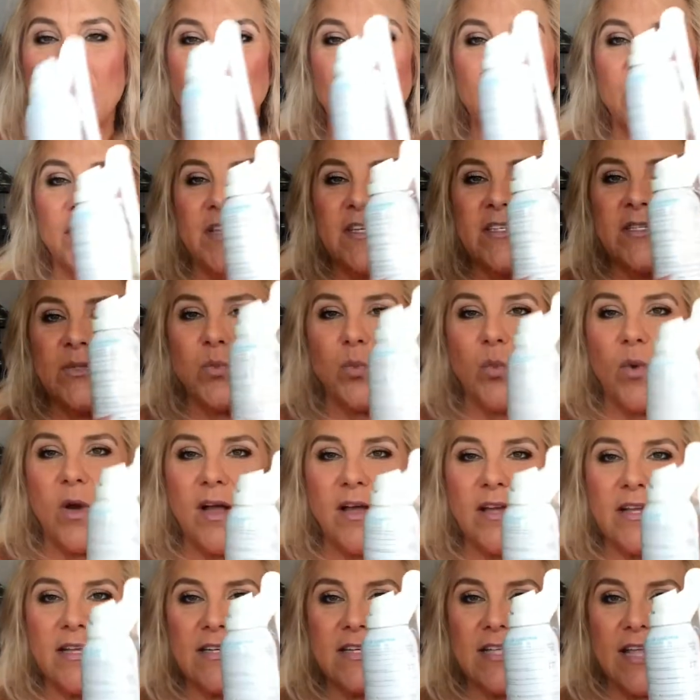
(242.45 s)
Well, this
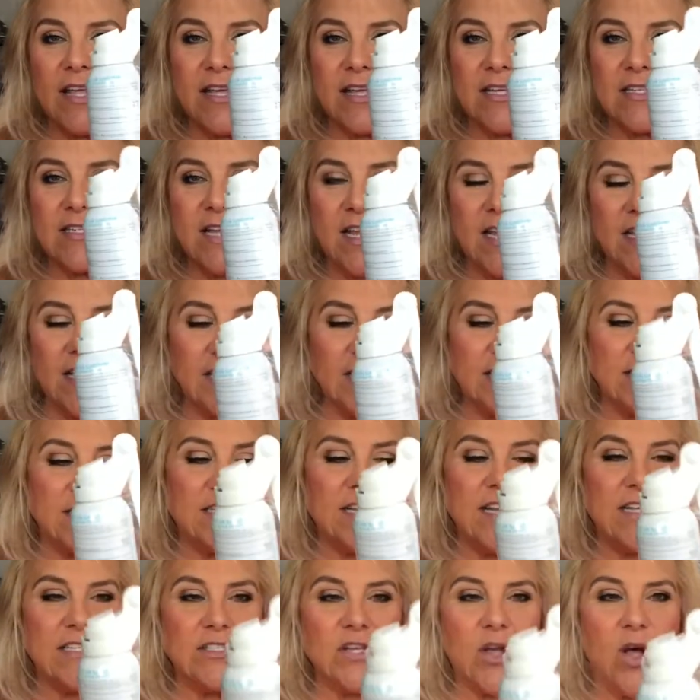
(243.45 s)
wand, like I say, it
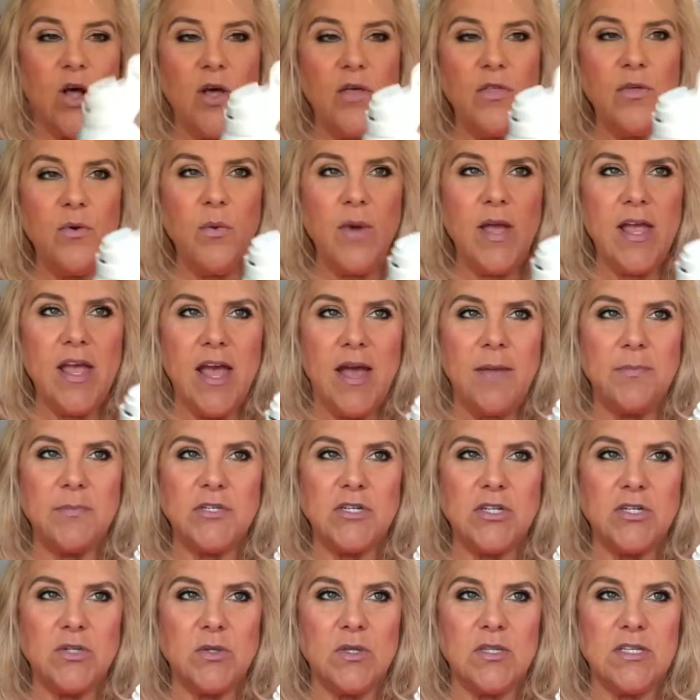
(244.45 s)
extends all the way up
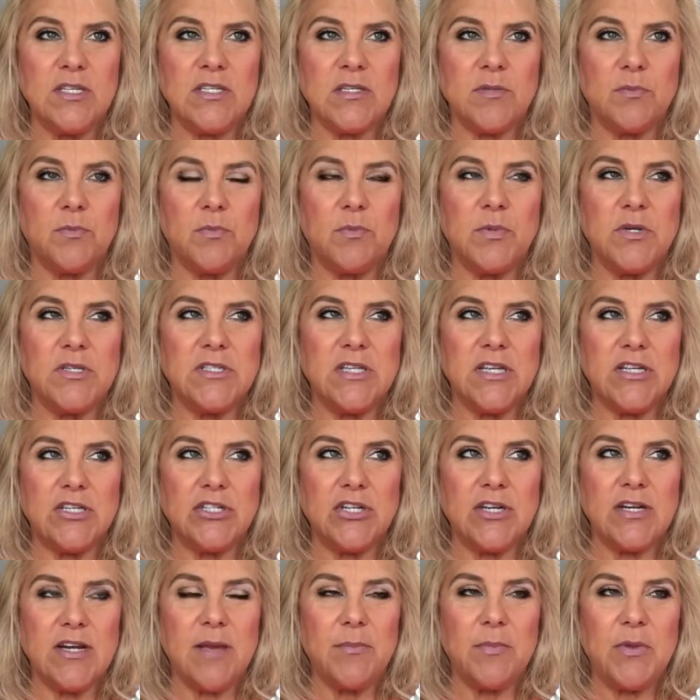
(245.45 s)
to this
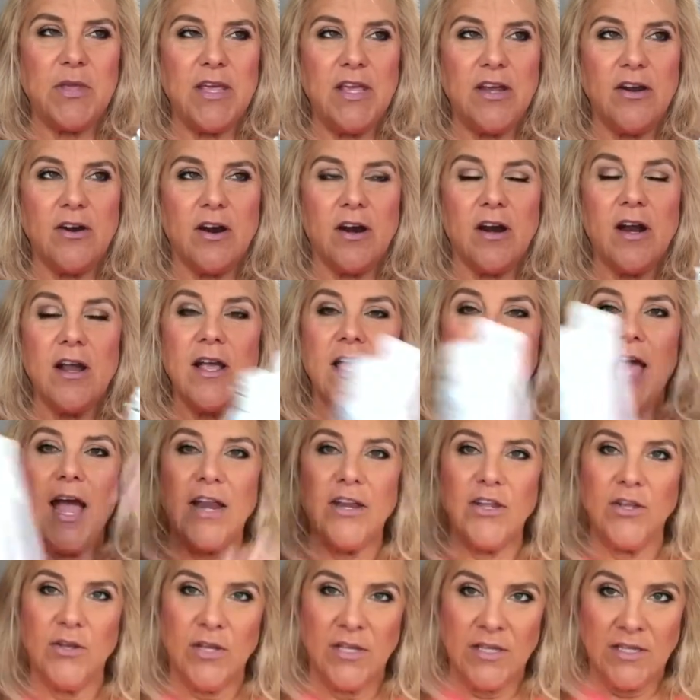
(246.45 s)
position up here,
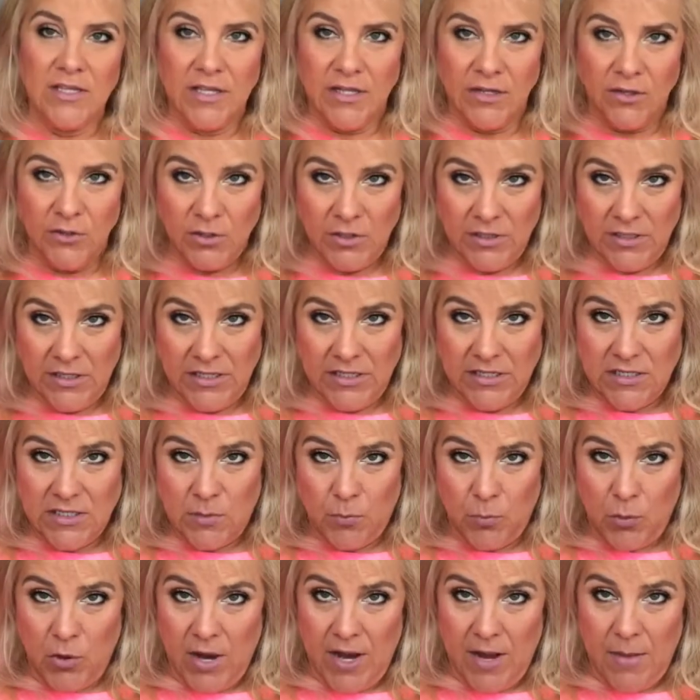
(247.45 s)
and you can literally
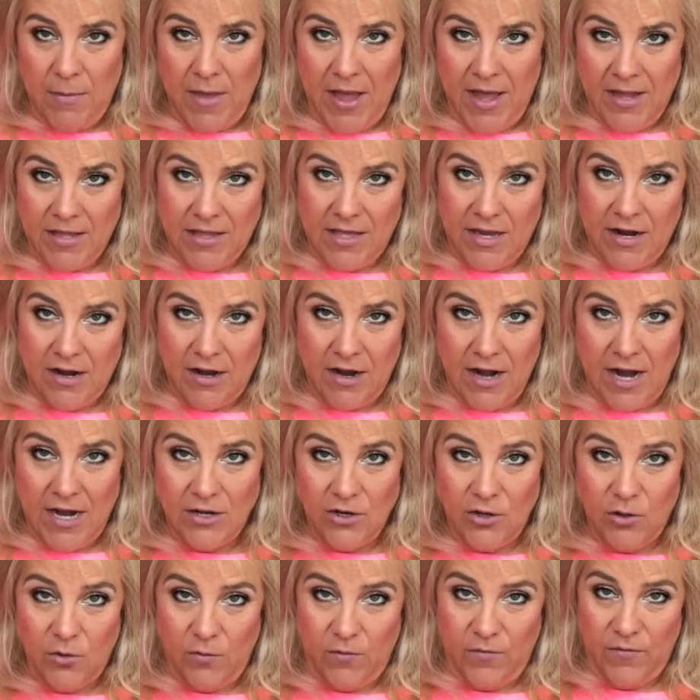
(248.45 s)
spray back there,
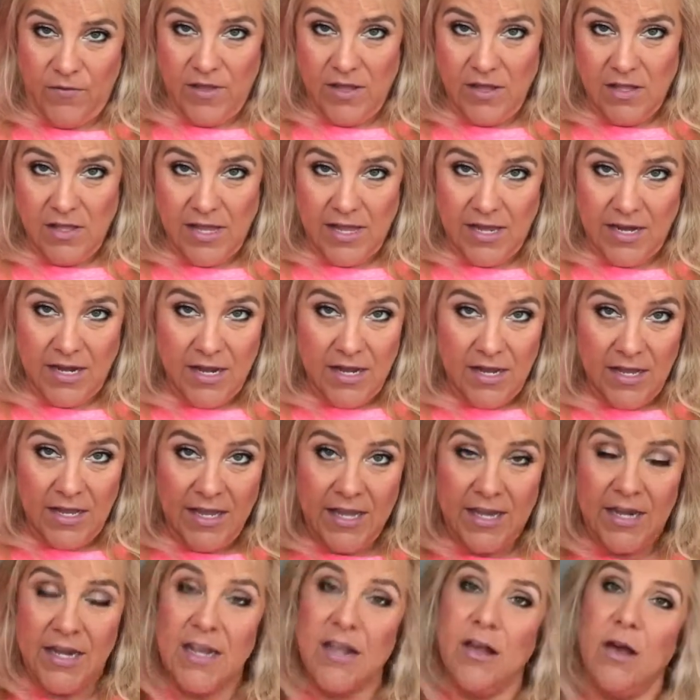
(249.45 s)
and you'll feel it
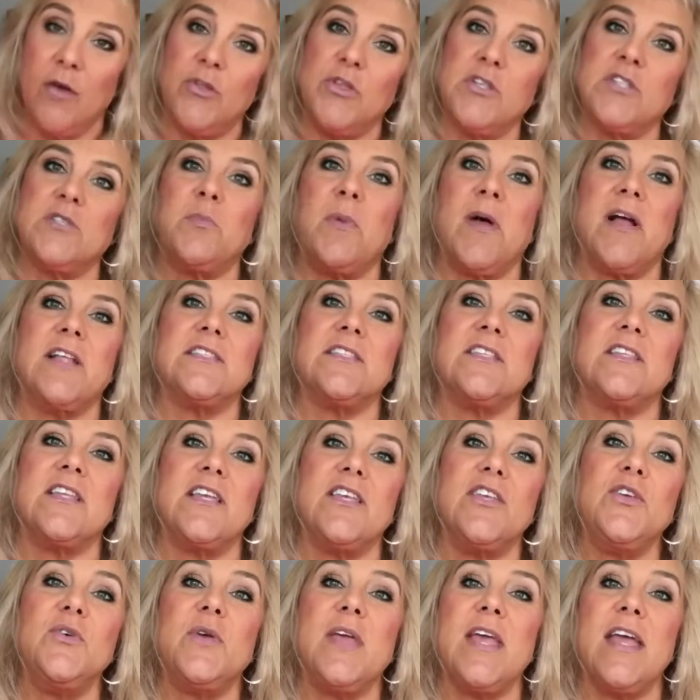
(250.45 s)
hitting all the spots
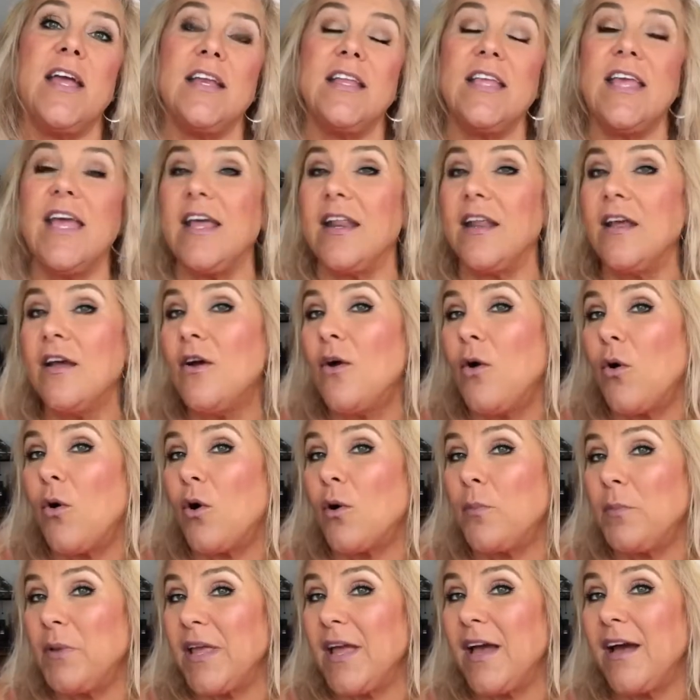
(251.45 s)
that you can't get,
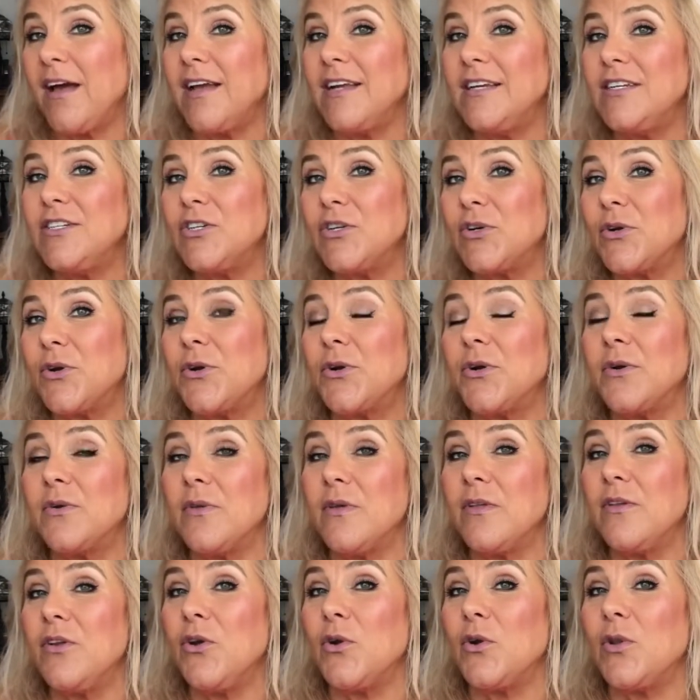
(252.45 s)
or behind your
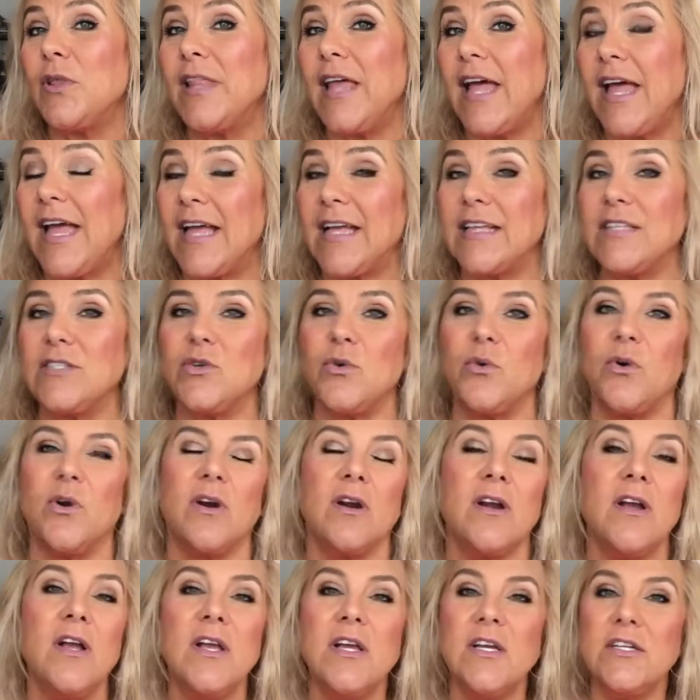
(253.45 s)
legs,
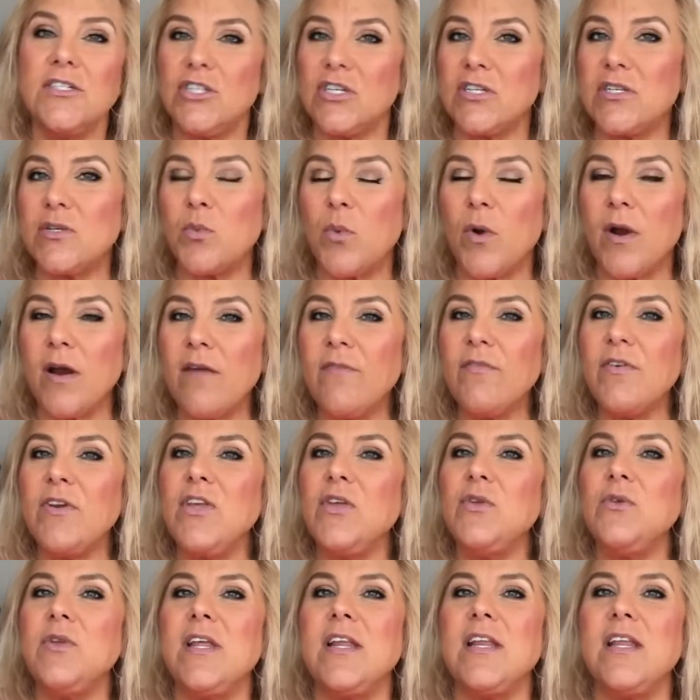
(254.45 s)
or just wherever
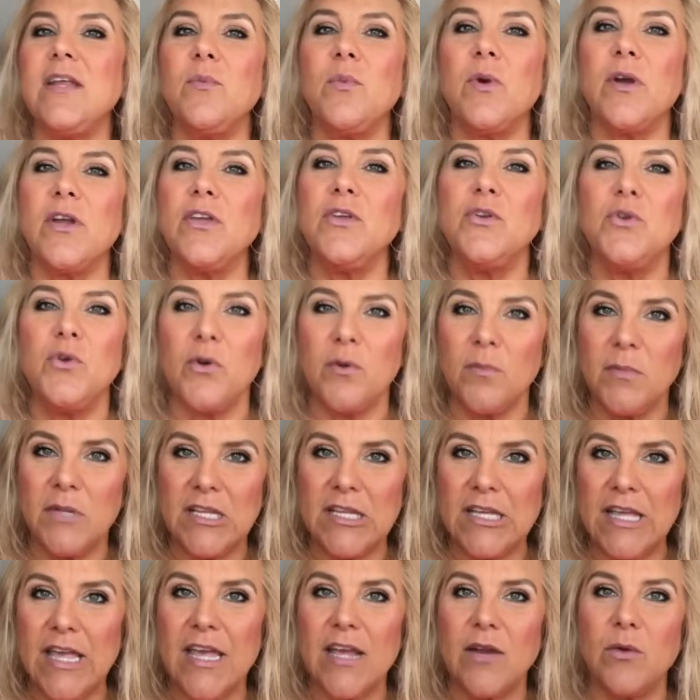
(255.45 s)
you need it, where you
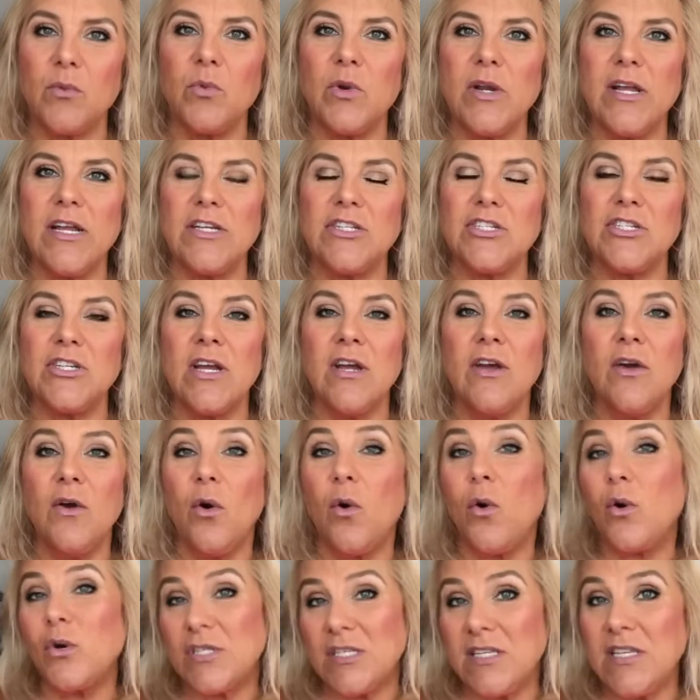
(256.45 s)
normally can't reach
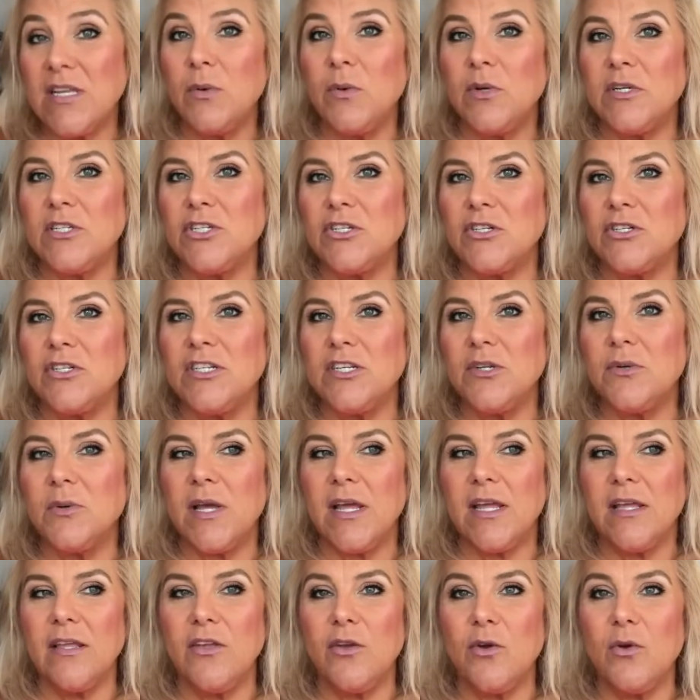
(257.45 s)
or see what you're
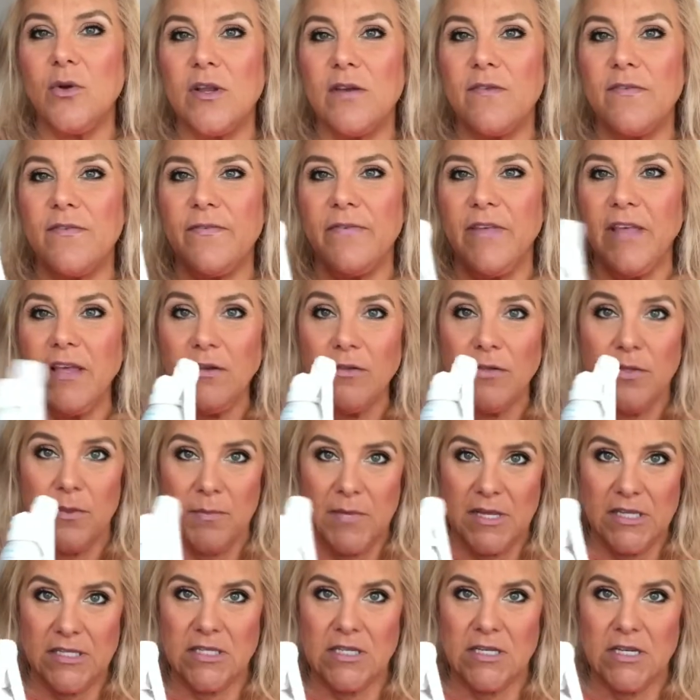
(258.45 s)
doing. You can feel the
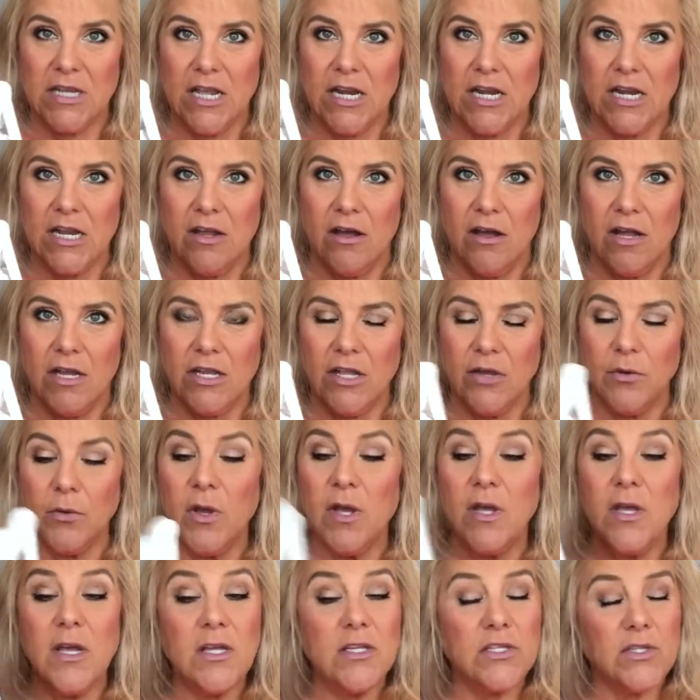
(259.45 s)
mist getting on you.
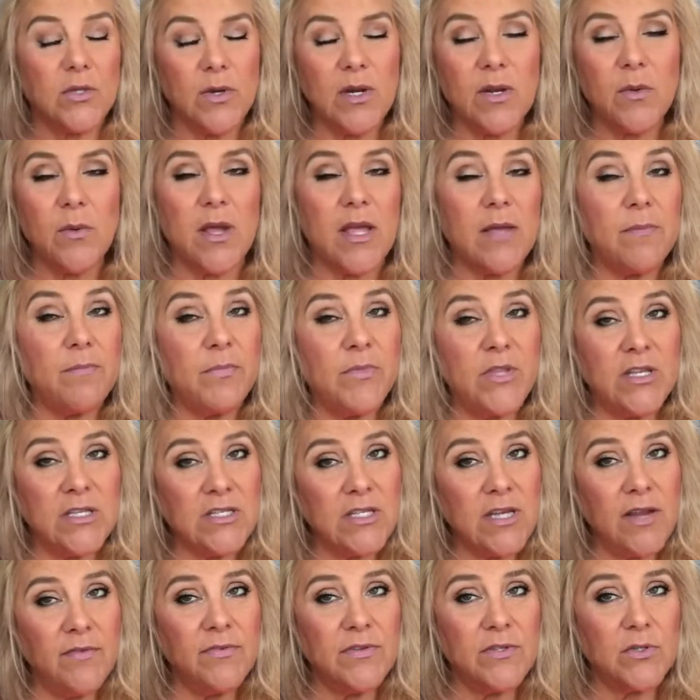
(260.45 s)
So anyway, this
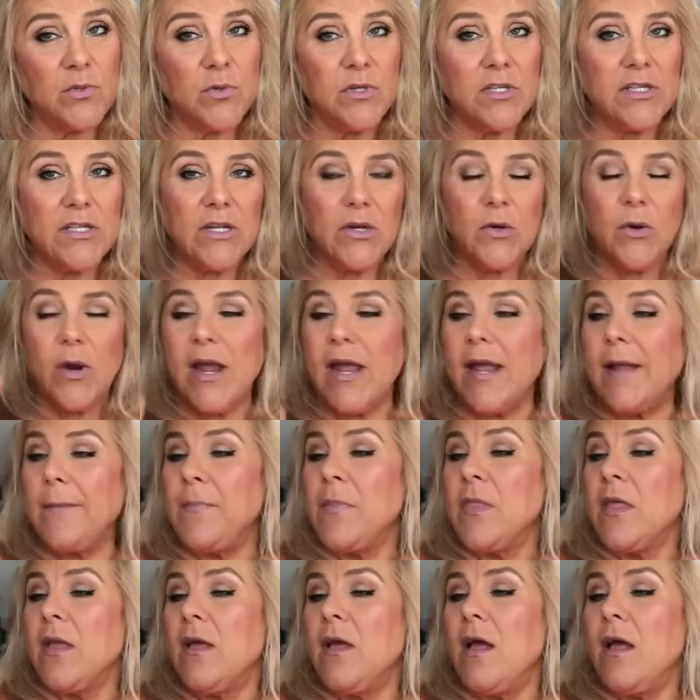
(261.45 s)
stuff is really great.